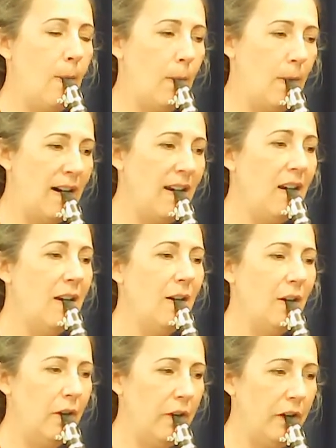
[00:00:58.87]
1,
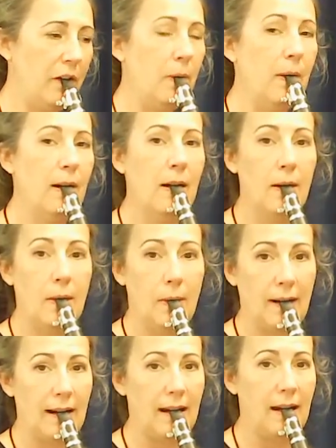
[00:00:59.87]
2,
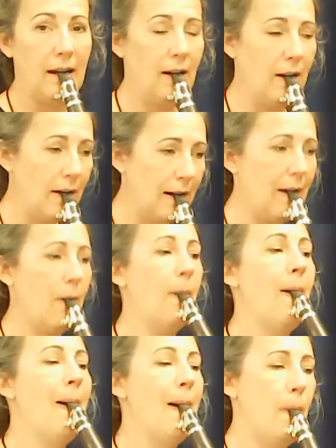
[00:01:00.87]
ready, go.